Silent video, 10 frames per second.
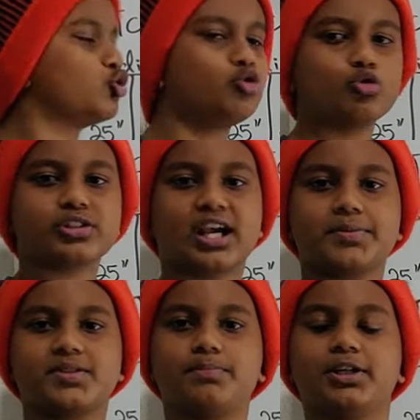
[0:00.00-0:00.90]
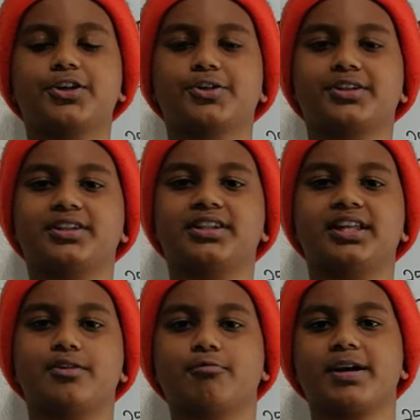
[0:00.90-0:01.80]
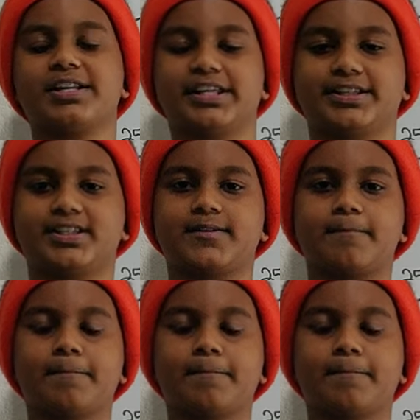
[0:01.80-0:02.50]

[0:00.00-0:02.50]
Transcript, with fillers: two times bigger than the radius.